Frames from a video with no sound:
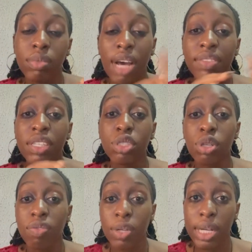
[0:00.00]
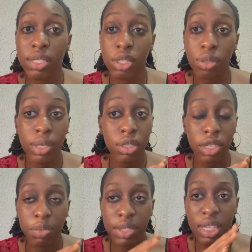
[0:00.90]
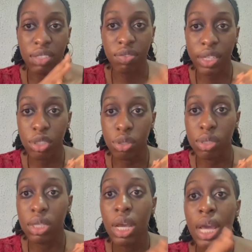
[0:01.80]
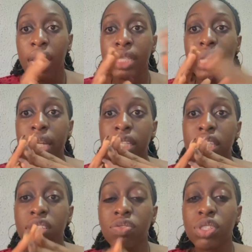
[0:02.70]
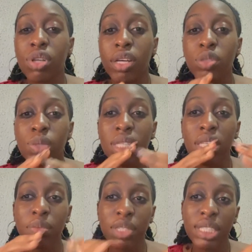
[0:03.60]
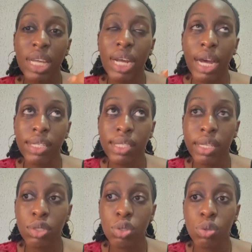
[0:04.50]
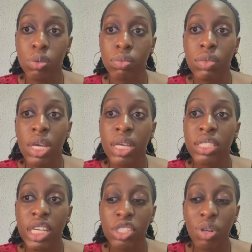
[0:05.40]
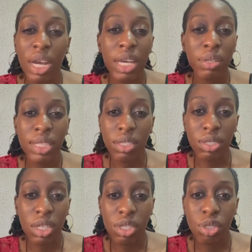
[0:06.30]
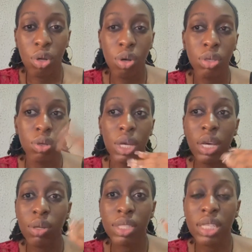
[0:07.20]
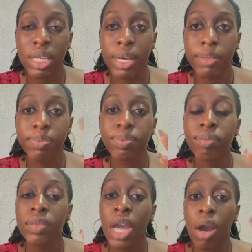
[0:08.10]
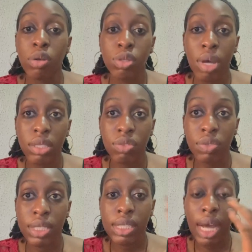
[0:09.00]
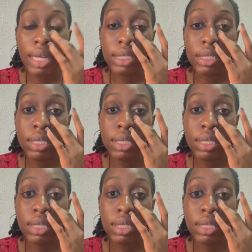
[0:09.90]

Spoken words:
history of other sexually transmitted infections. Then individuals with limited access to sexual health education or health care are also at risk, and